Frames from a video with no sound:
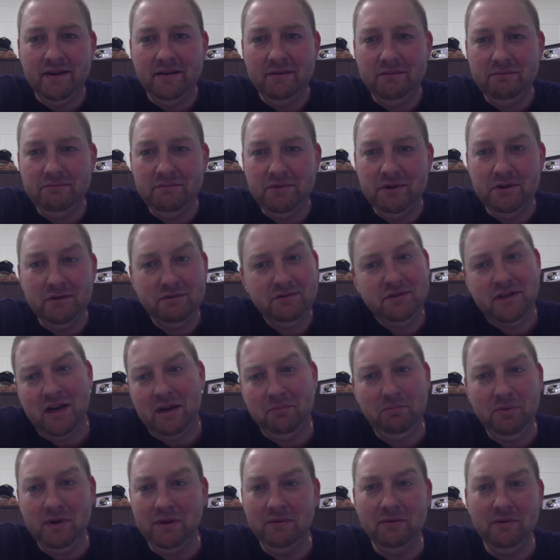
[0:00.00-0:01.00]
just
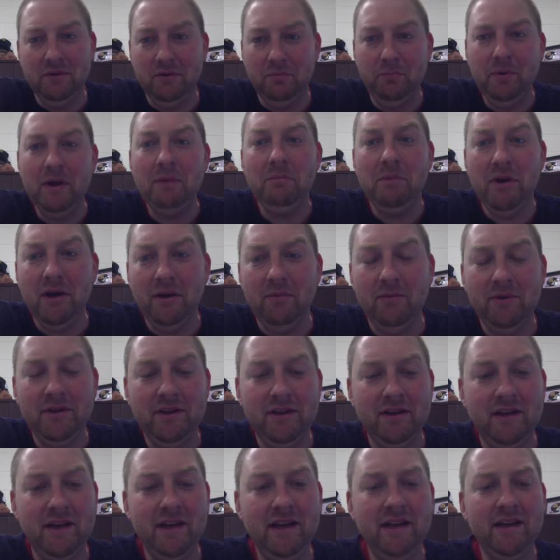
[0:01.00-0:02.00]
kind of pick me up when
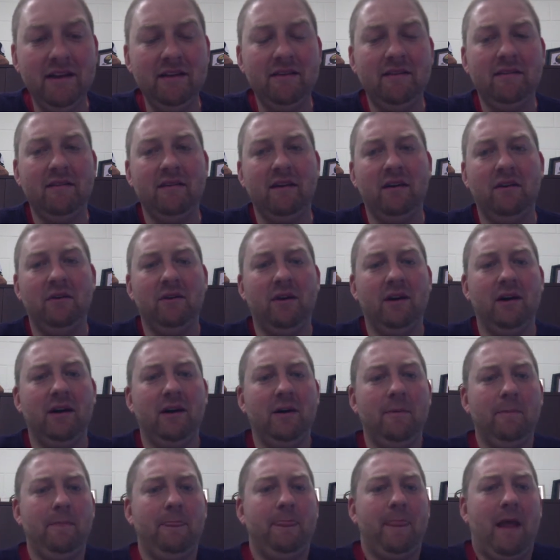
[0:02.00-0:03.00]
you need it.
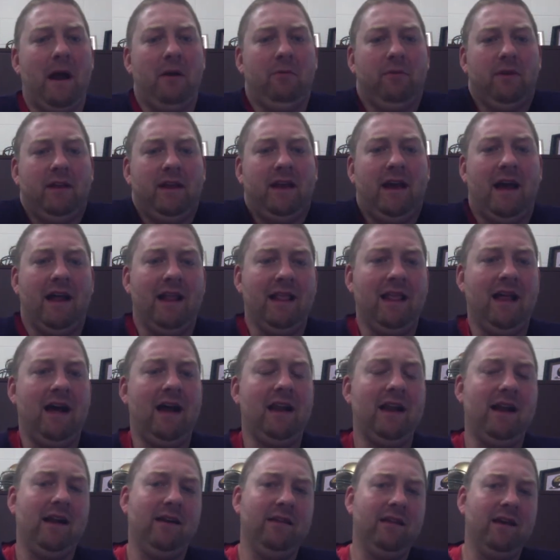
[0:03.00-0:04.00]
So I really got a
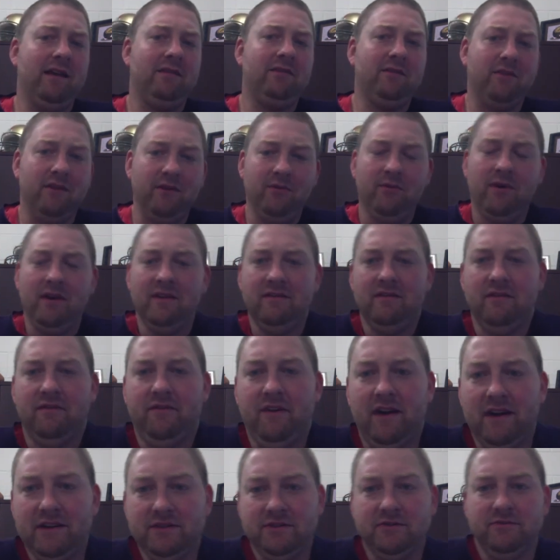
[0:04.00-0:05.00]
lot out of that 30 Ways to
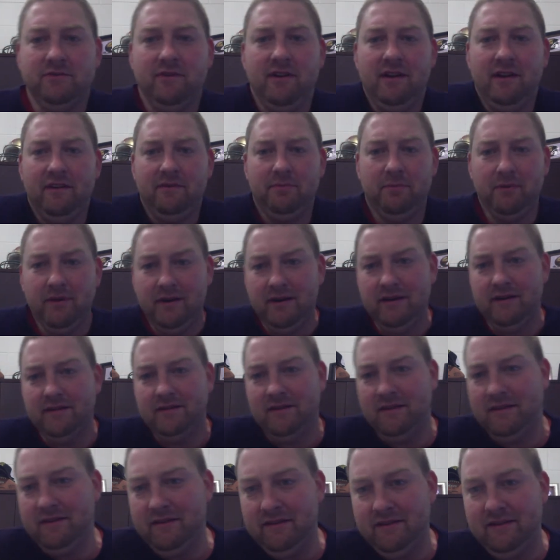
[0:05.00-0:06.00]
Fight Stress,
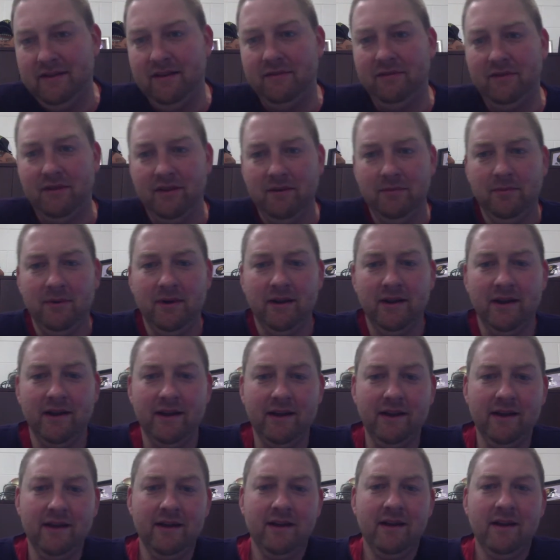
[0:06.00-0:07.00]
because this has definitely
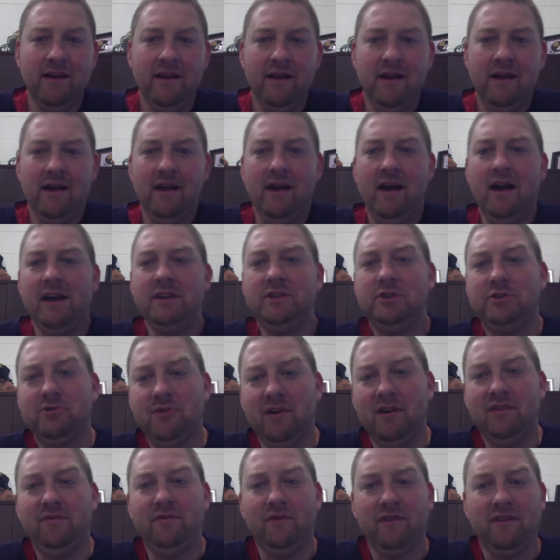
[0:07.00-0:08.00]
been a
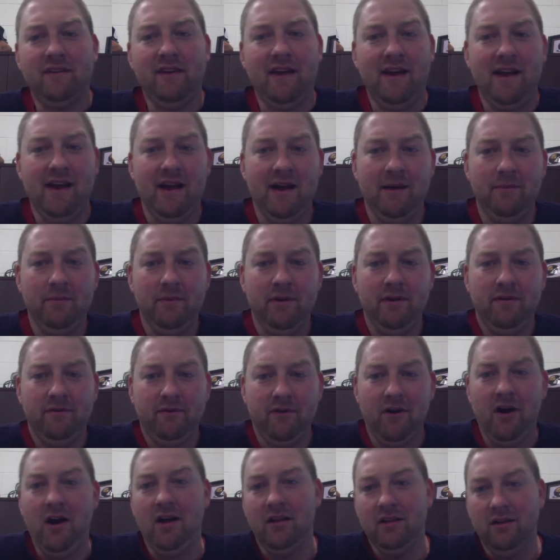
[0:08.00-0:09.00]
stressful time
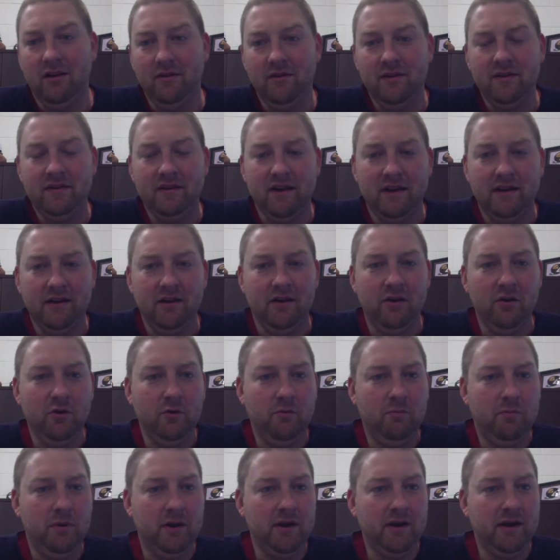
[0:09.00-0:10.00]
for all of us, I
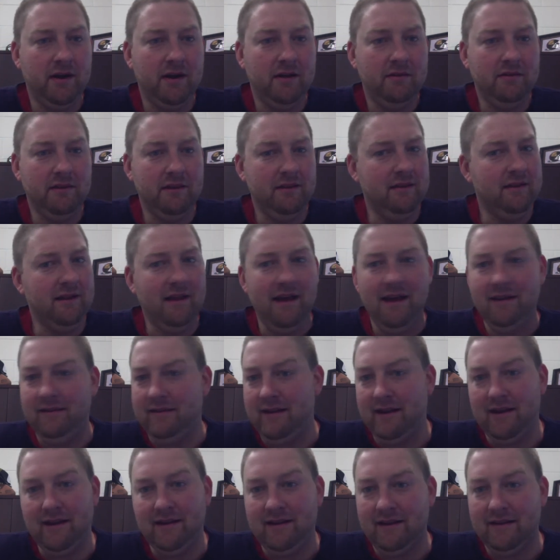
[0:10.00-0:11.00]
know. But the last
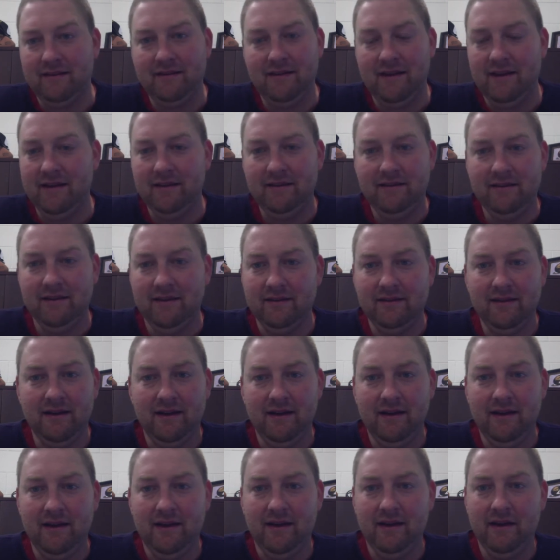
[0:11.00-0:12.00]
thing I'd like to say is just
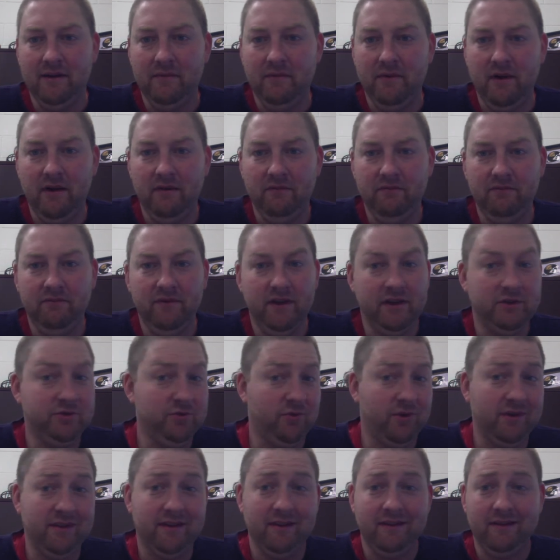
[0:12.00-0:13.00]
I've
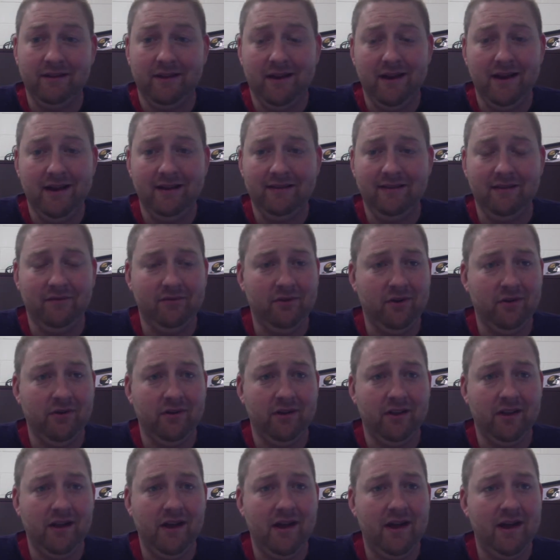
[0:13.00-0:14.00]
enjoyed this class. I've
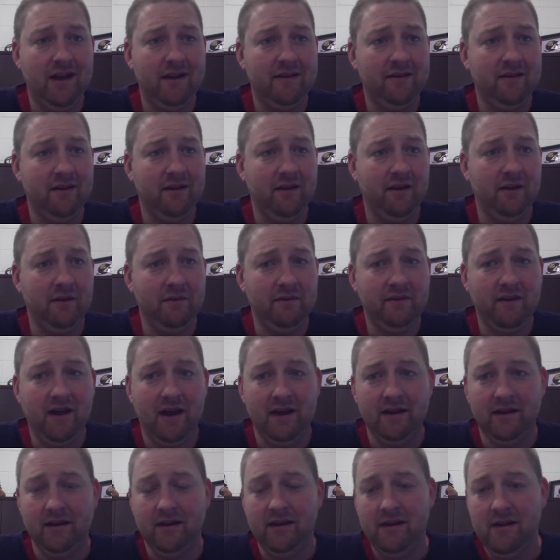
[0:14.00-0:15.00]
learned a lot. It's
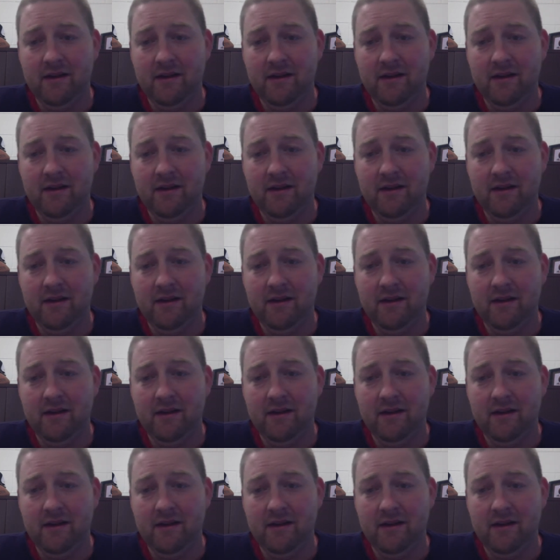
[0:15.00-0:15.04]
kind of